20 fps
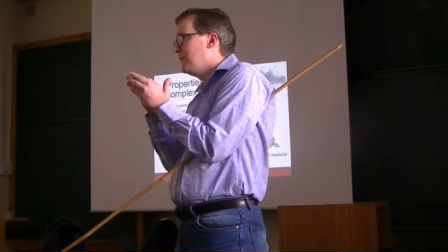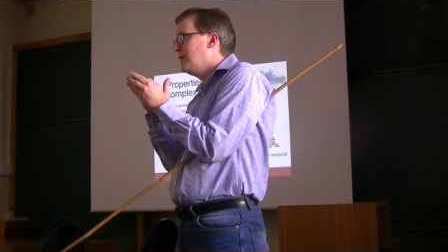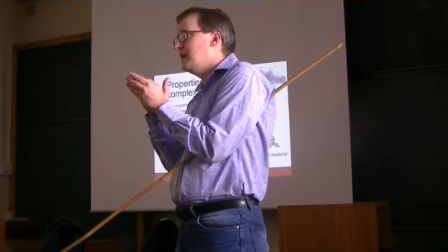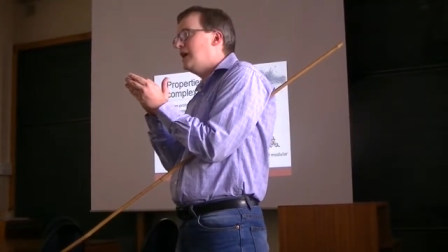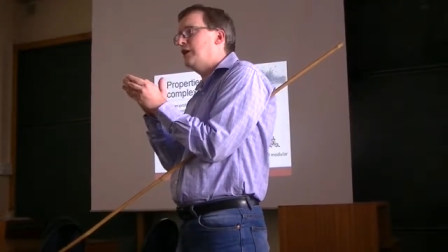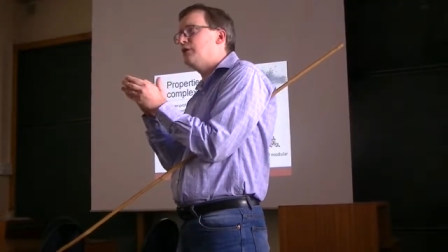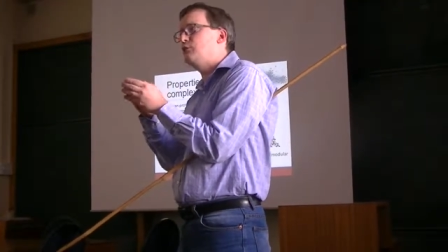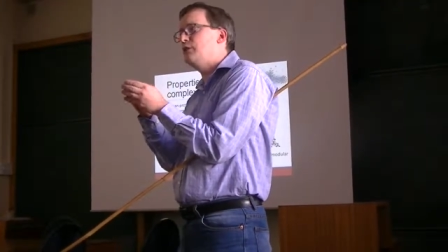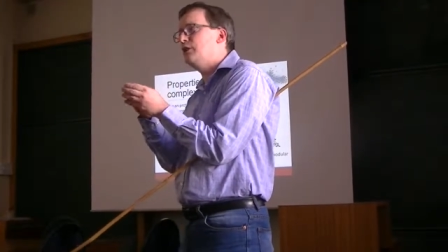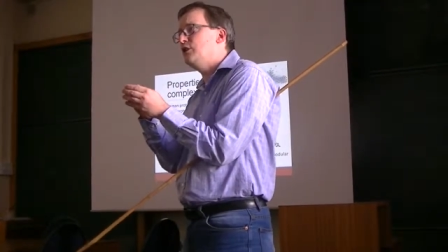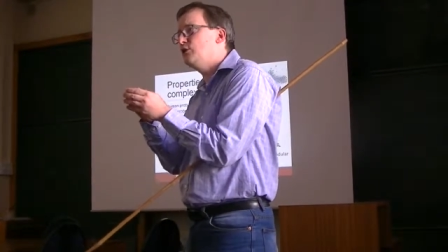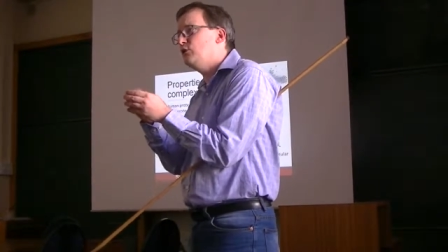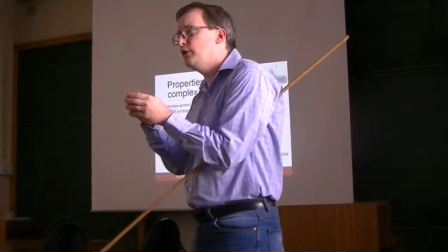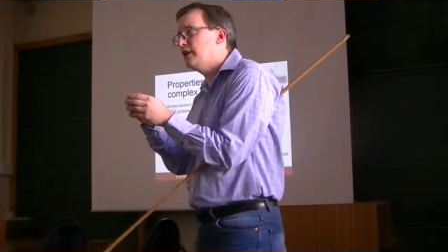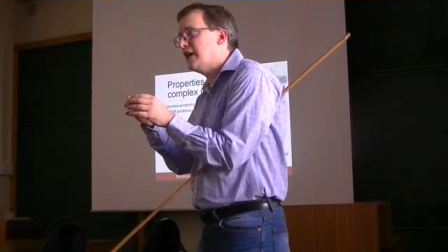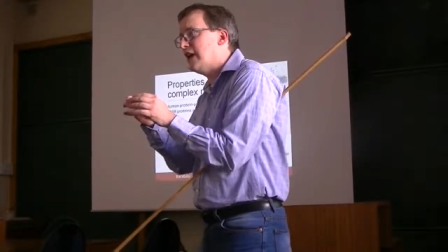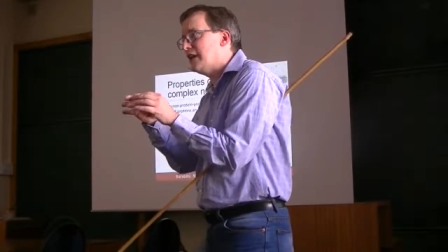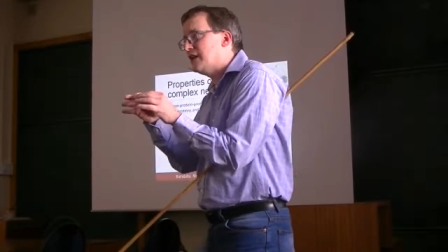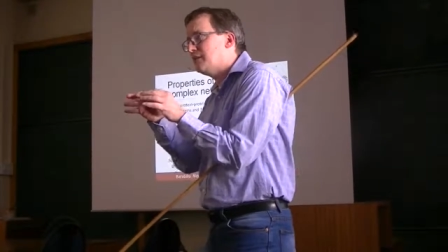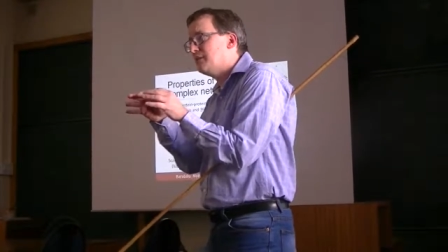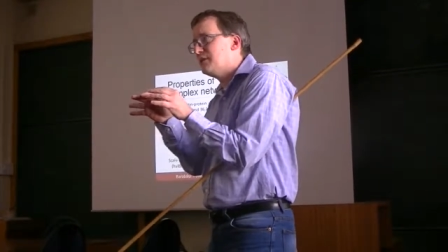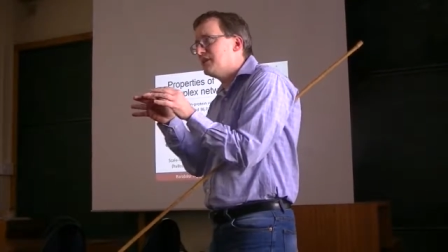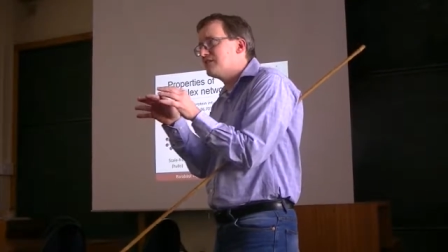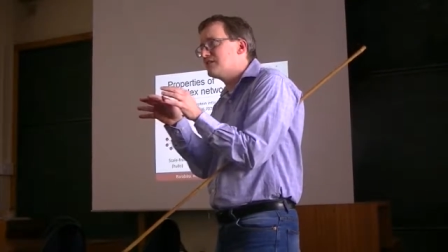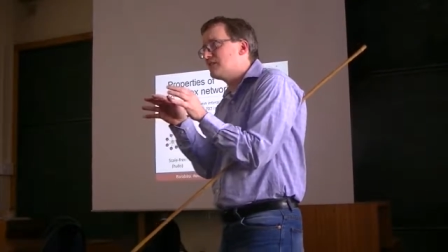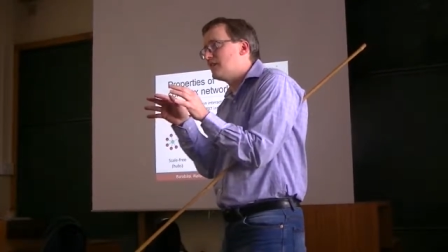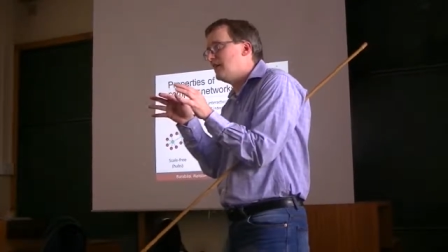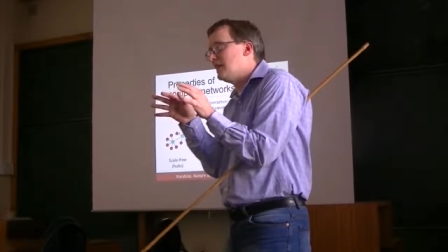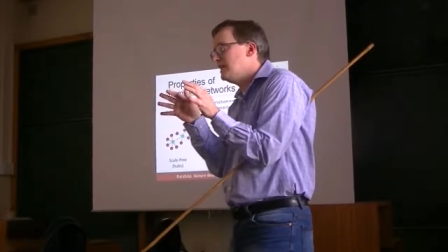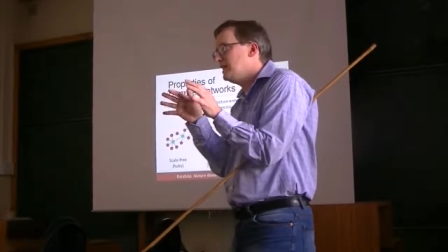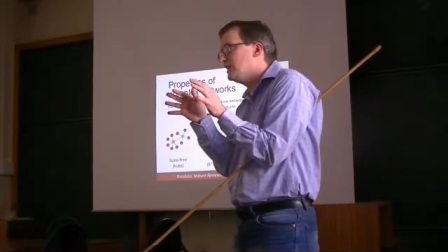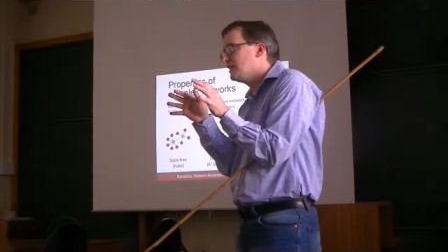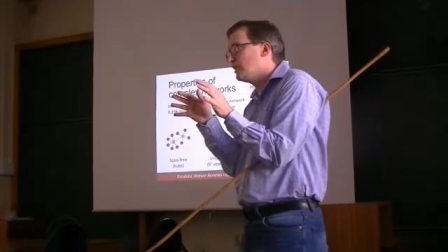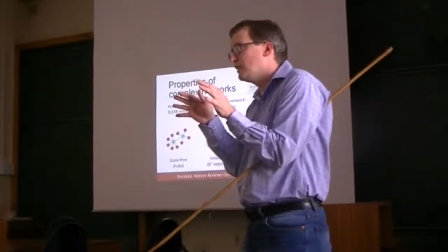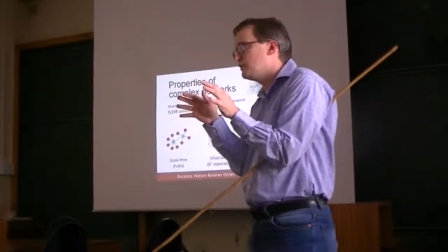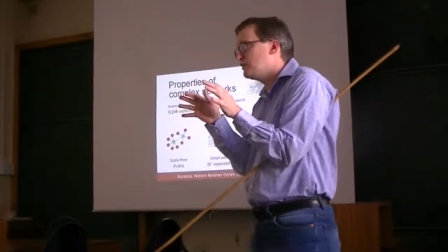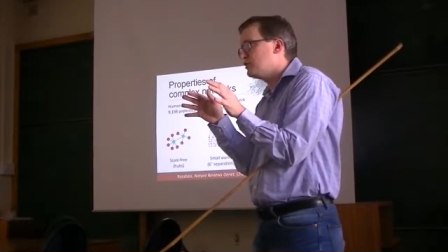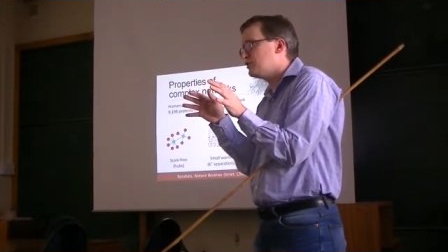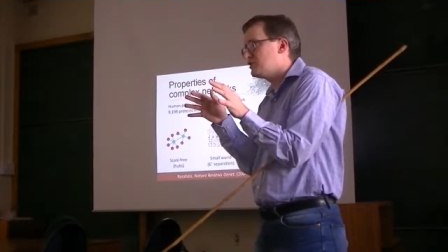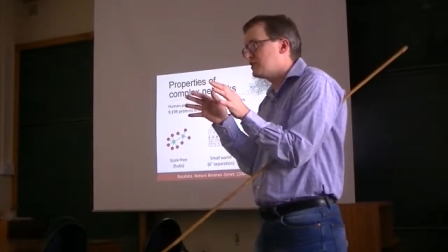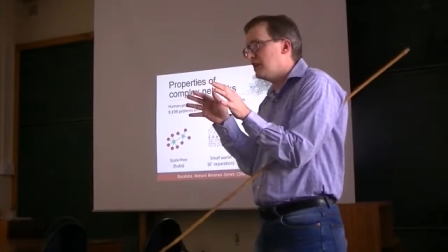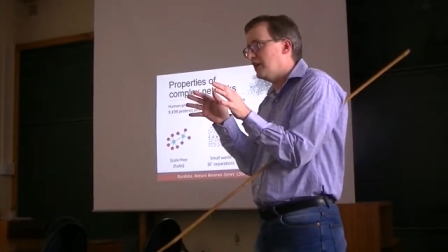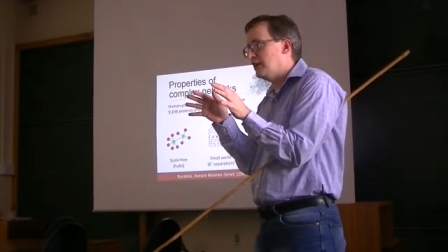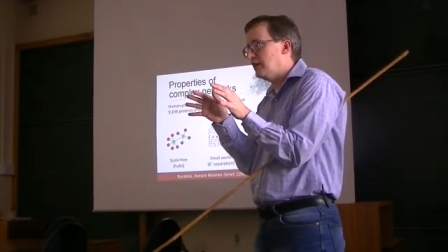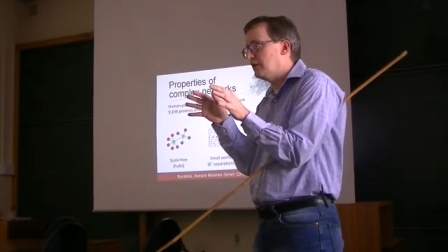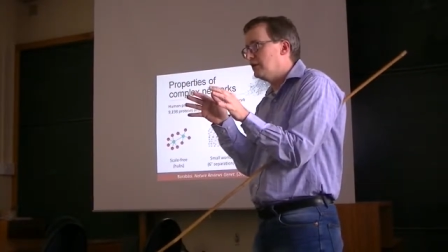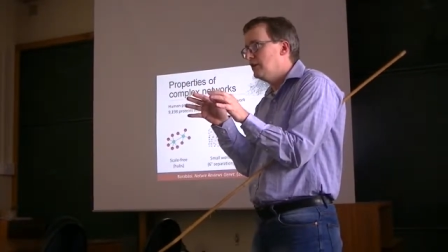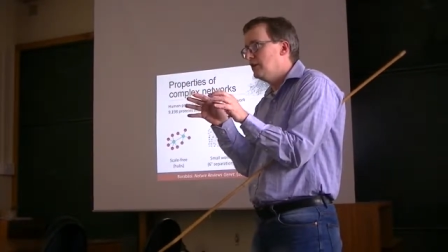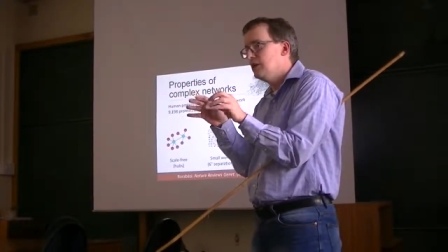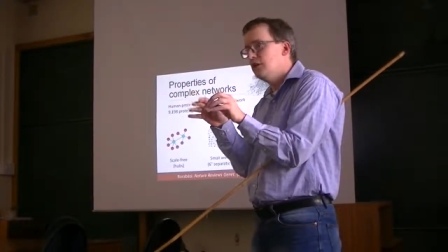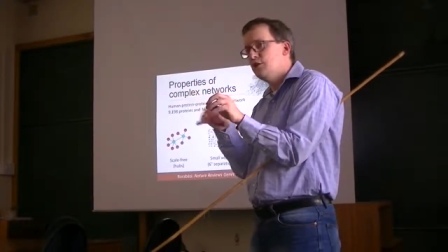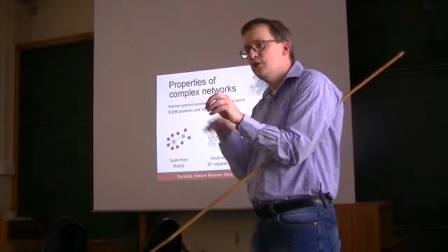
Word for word: And when you look at them at a slightly larger scale,